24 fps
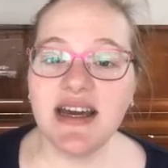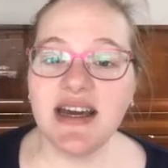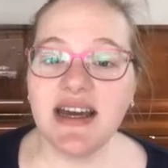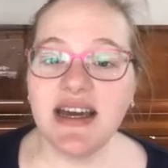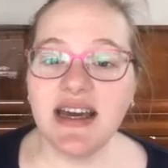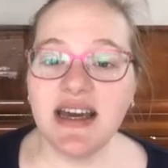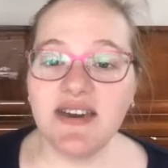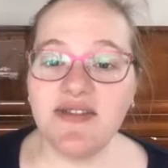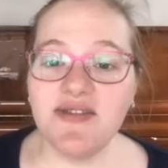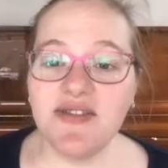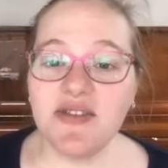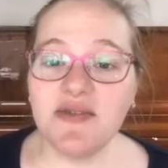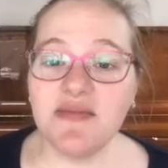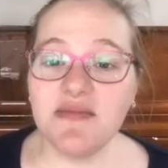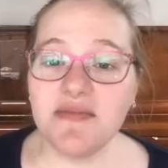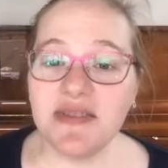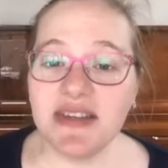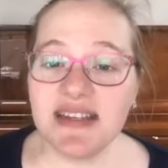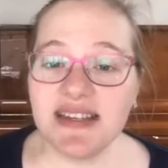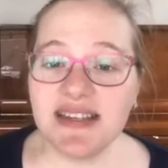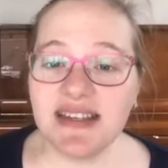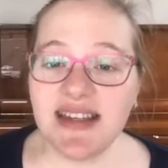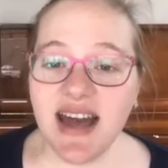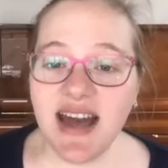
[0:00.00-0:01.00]
If you
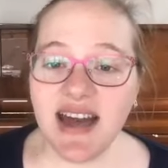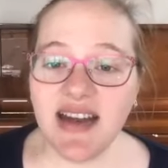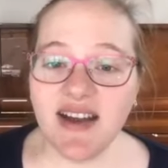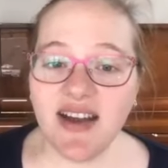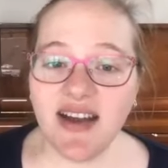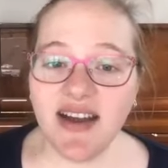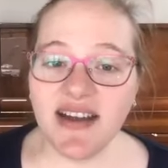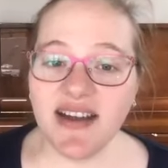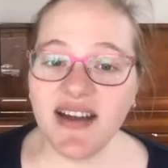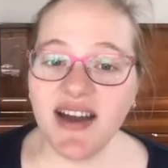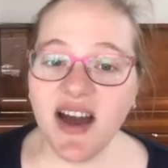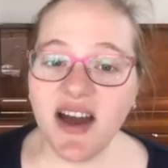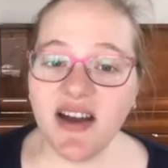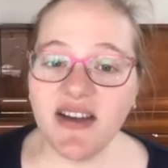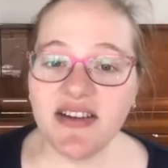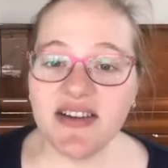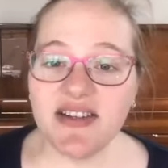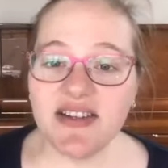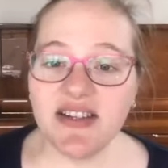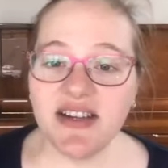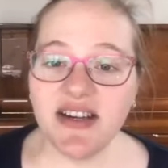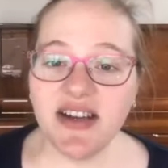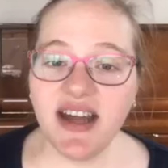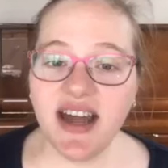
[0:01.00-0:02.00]
missed that, I
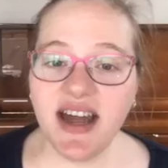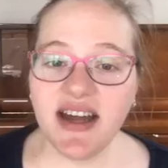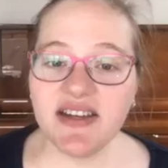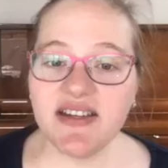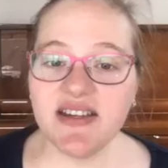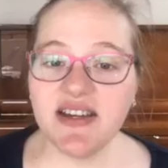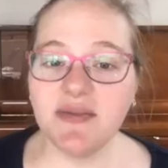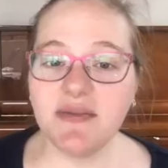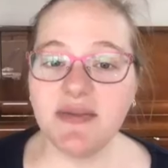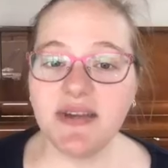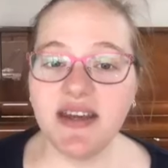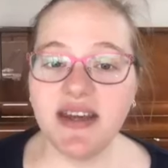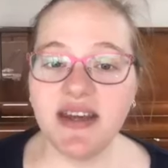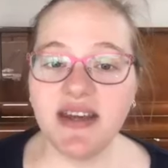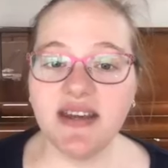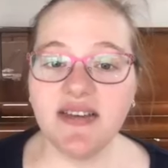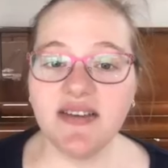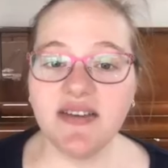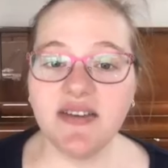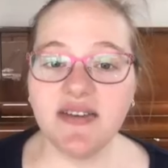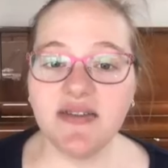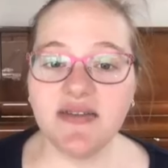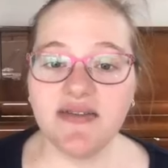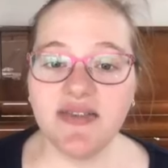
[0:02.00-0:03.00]
encourage you to catch up
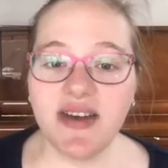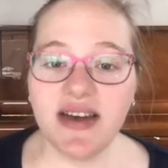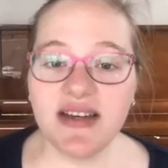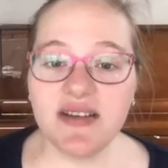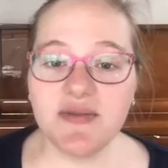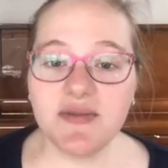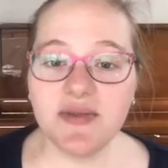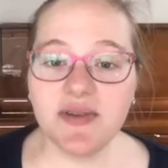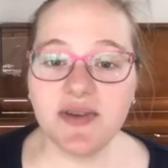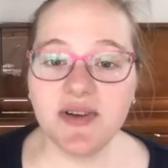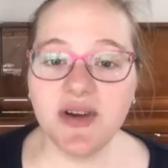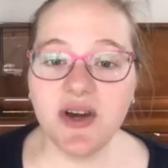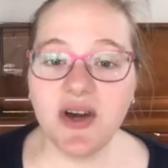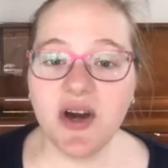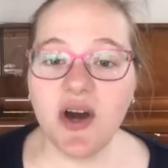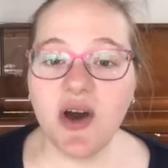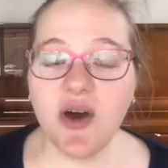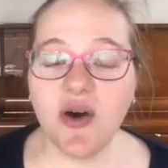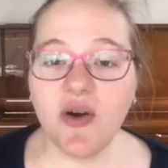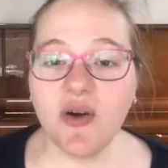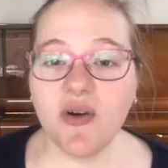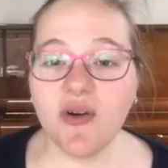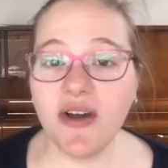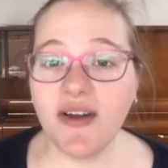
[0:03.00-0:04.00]
here on Facebook
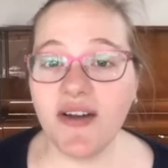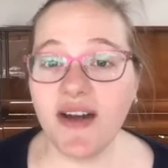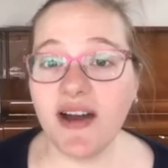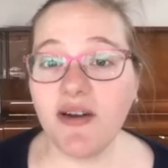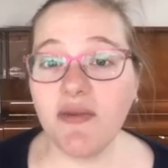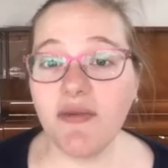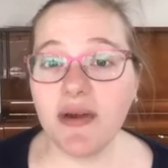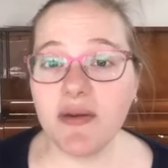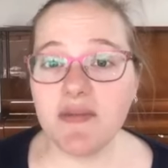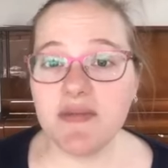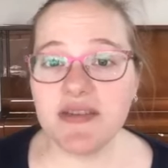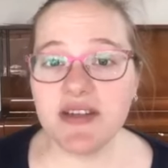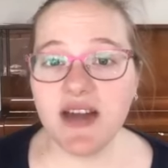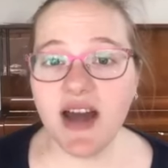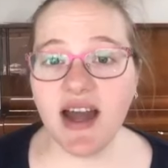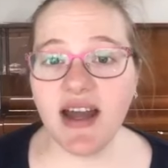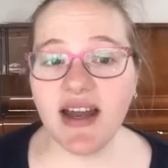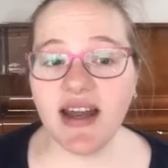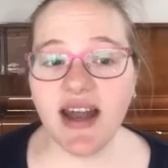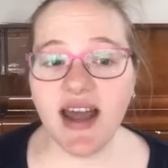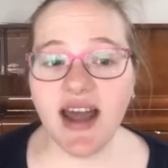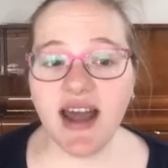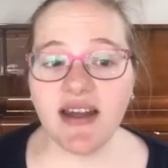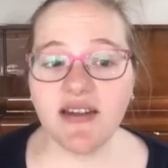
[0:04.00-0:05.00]
or on our website,
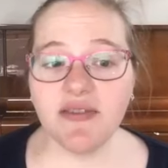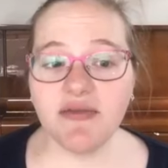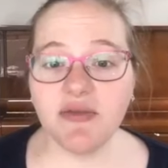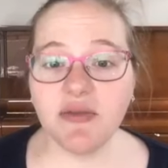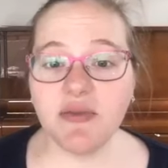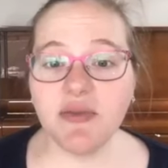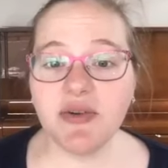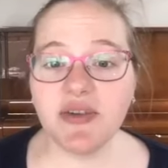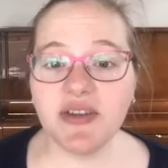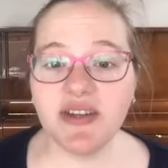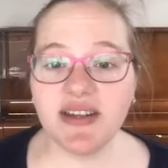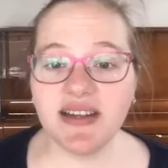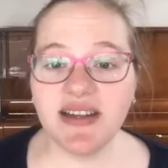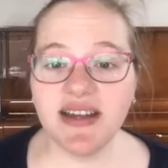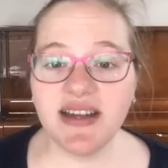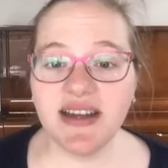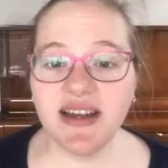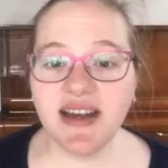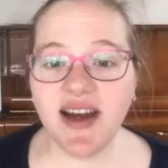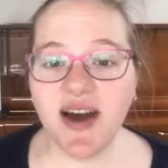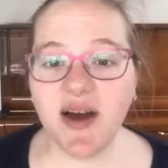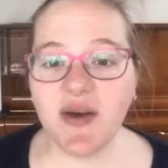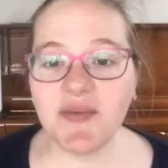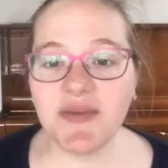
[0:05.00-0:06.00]
and we'll put the
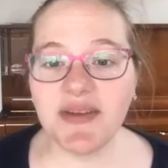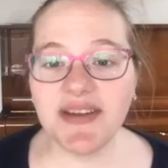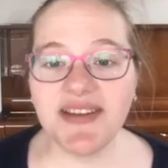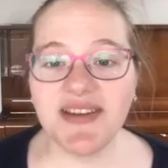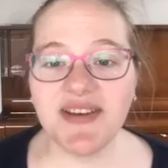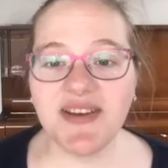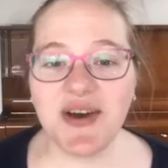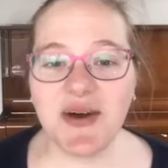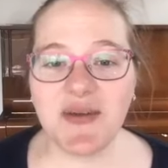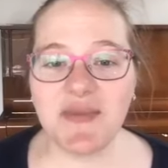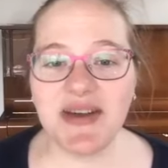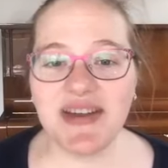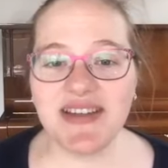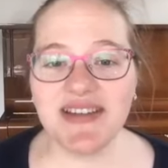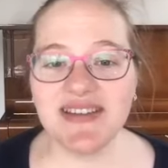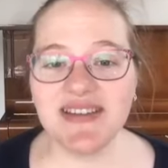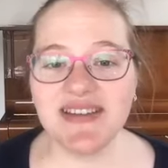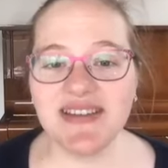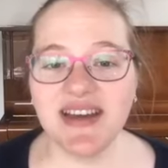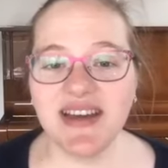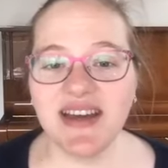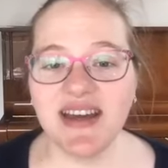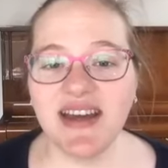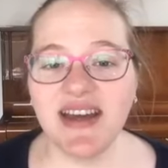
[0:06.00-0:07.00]
link up in the
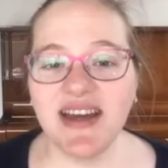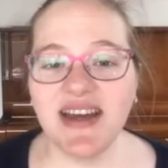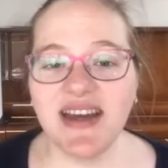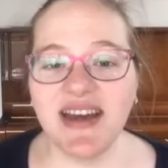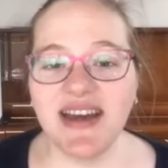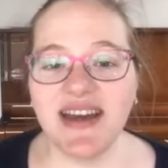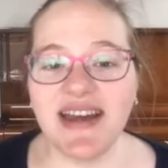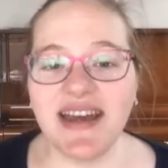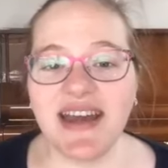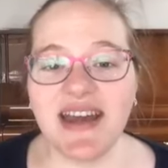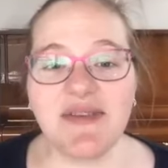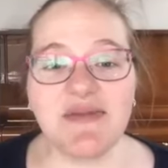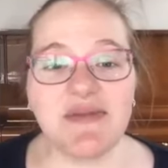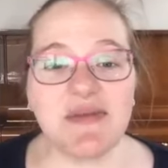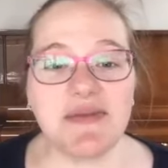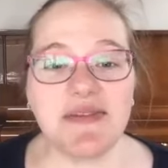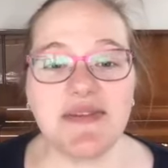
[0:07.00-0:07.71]
comments. It will be